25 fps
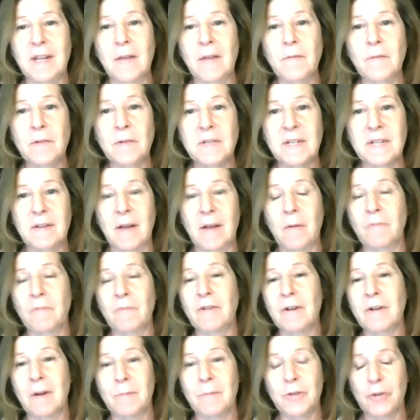levels, and that
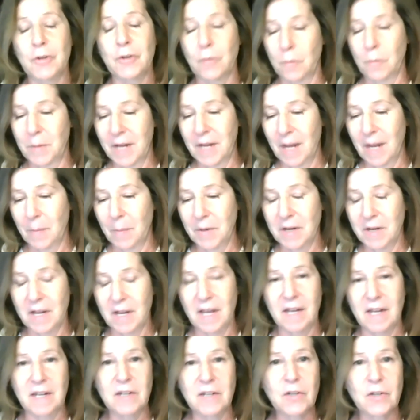Rick, I'm sure, will be happy to
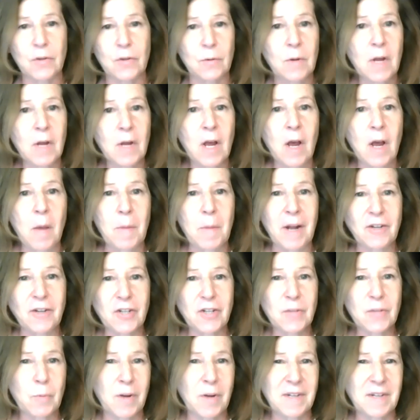get into. But I
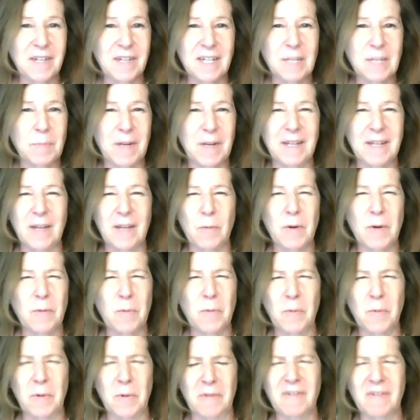just want to explain that we
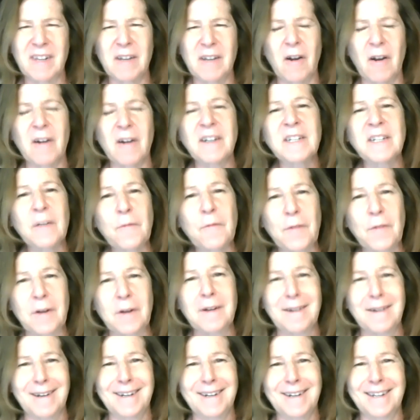really are a different,
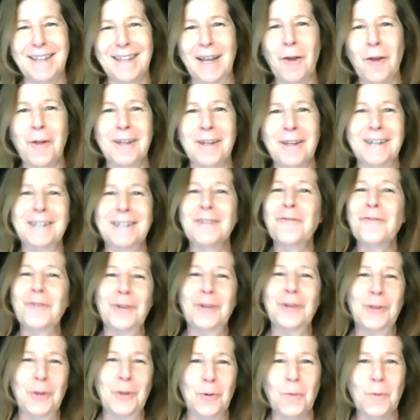they call it a
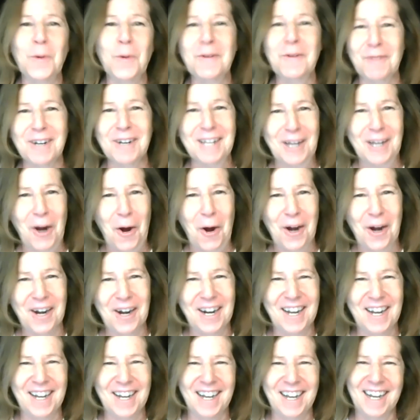different you. We really are.
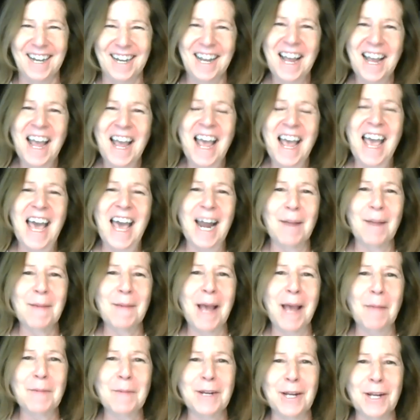And I'm
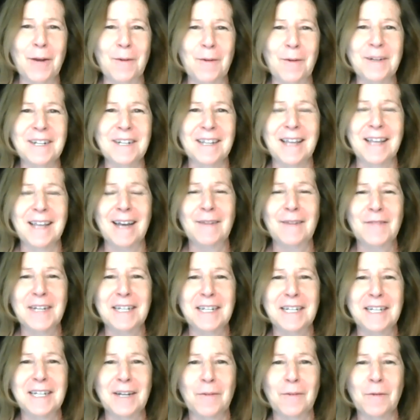happy to go into a lot of
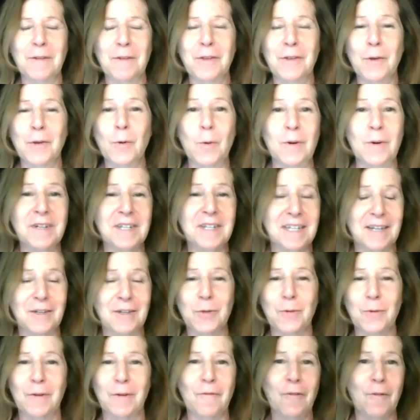detail with you or
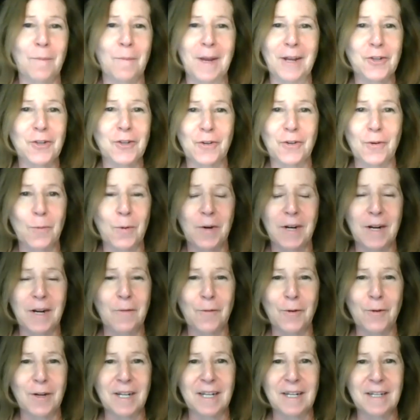send you information or
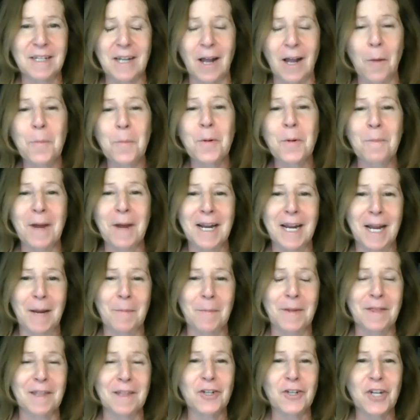whatever it is. I'll put my
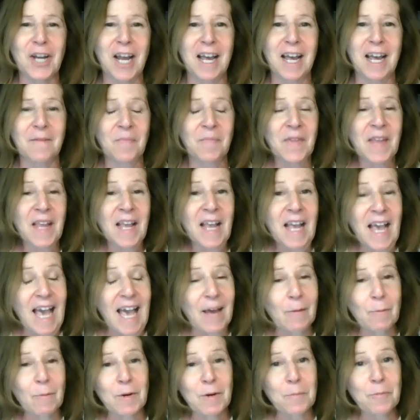name in the chat
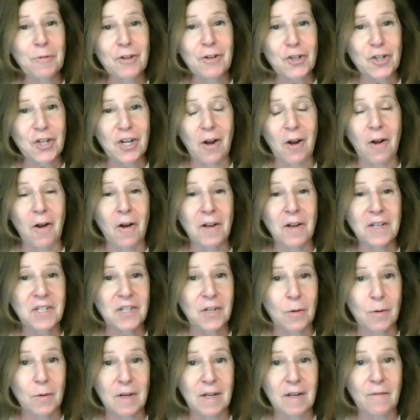and would appreciate
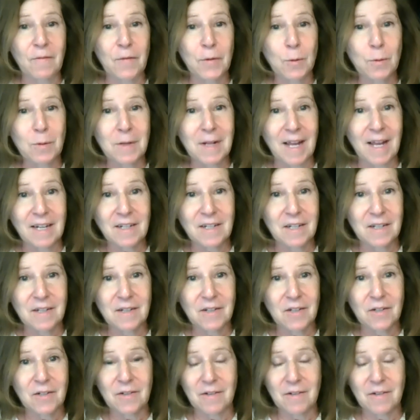also if you would like to